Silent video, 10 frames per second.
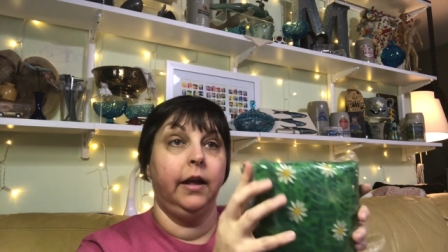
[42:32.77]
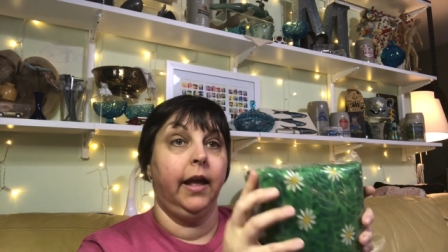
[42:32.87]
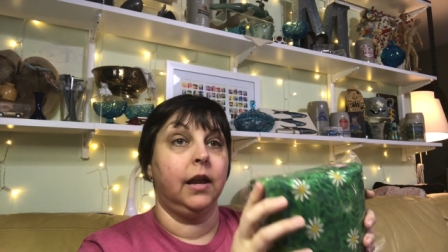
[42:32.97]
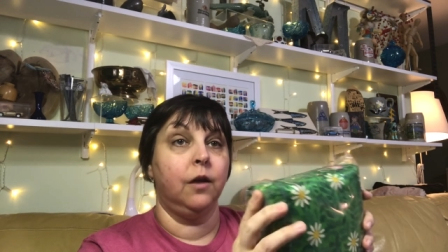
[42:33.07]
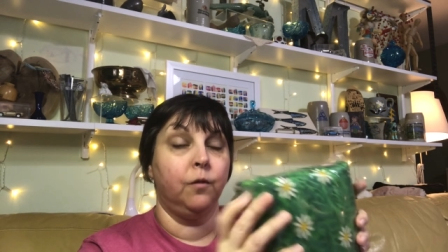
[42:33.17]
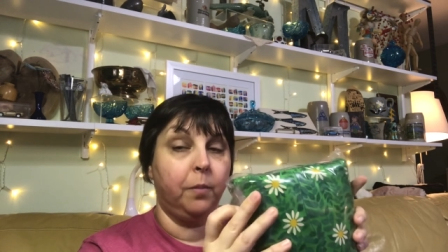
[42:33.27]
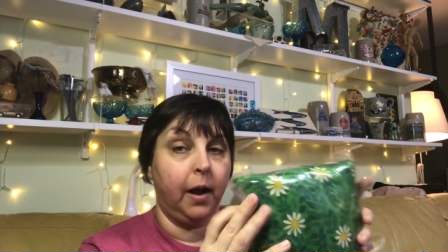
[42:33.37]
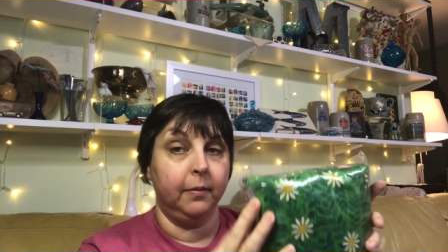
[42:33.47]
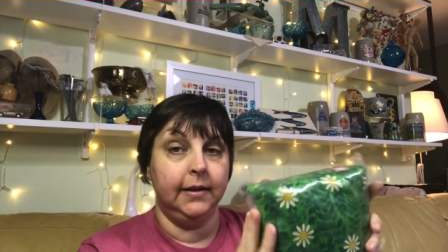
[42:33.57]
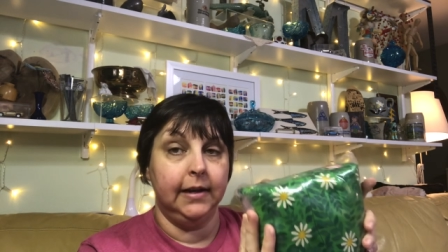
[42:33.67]
and I will
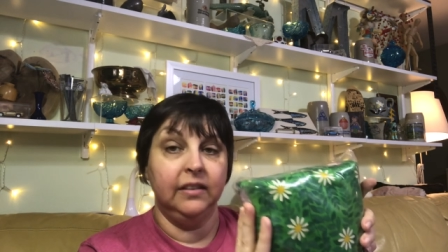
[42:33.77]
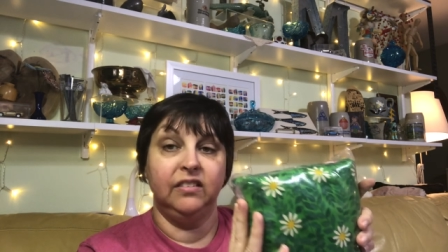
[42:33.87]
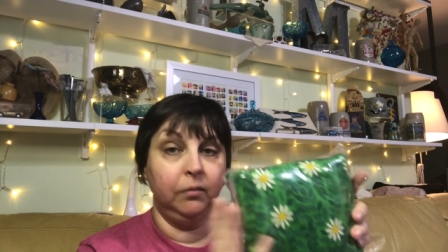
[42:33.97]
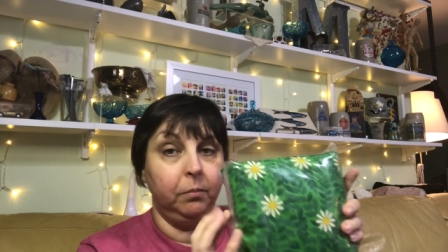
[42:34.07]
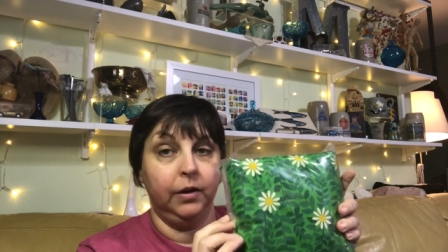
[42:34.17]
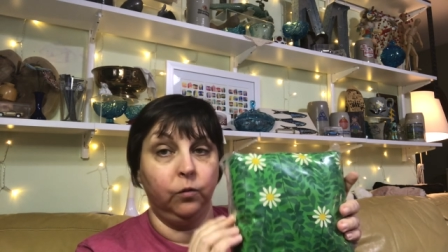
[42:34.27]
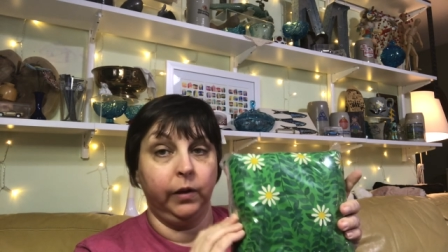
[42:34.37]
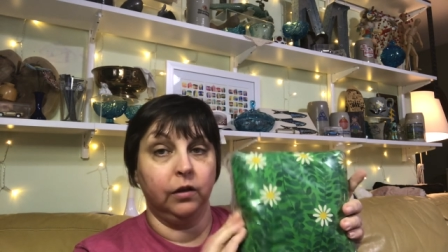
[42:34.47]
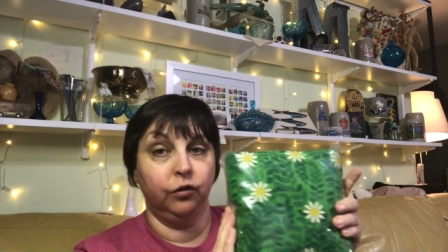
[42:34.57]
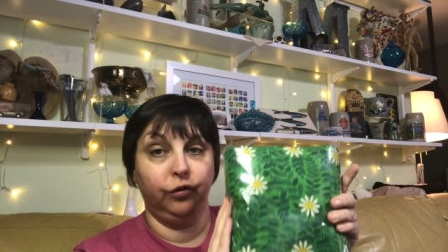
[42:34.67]
probably need some
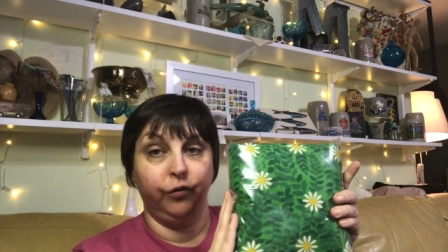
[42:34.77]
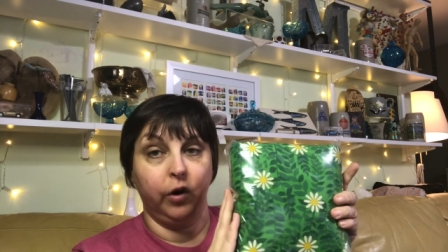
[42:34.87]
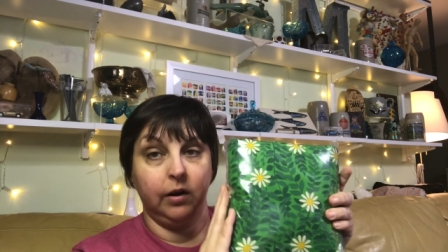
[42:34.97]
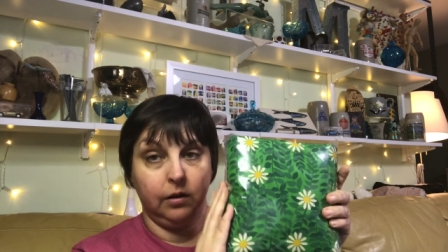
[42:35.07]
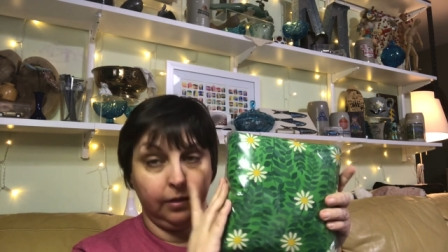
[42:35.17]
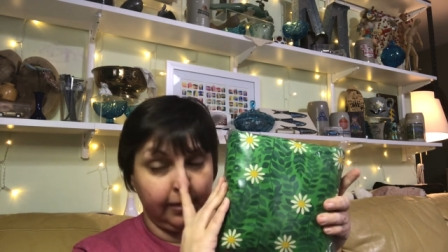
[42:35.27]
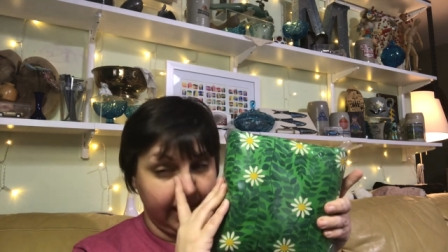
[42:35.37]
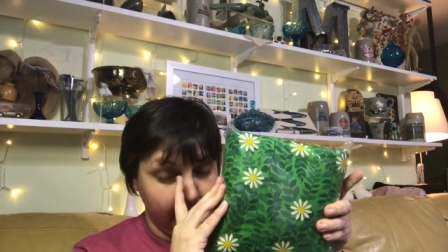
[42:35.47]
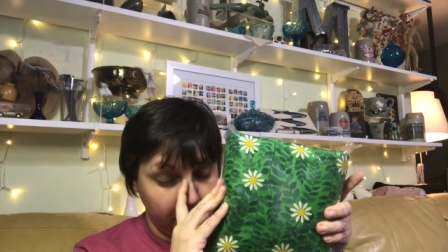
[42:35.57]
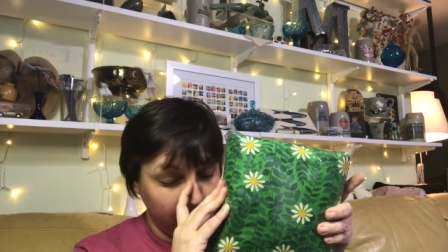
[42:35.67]
pinwheels for that